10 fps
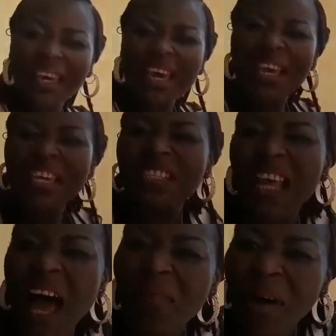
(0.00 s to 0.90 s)
It's
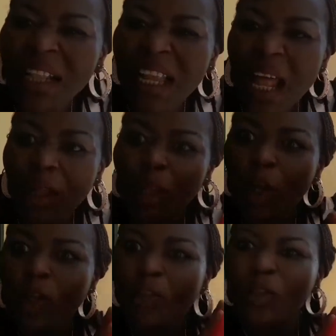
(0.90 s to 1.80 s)
Amanda Lord
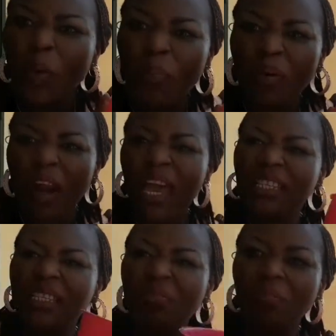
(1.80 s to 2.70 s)

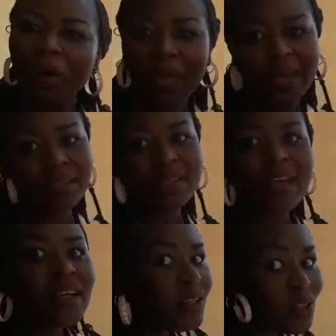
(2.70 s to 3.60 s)
surprise bucket.
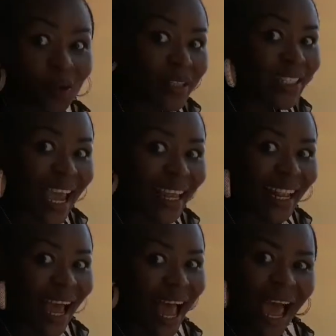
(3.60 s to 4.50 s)
Don't tell her
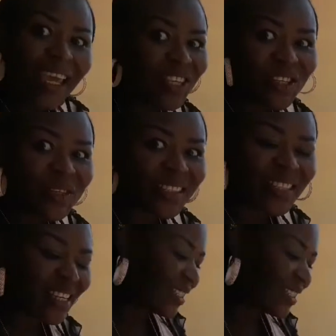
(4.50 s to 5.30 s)
I used it.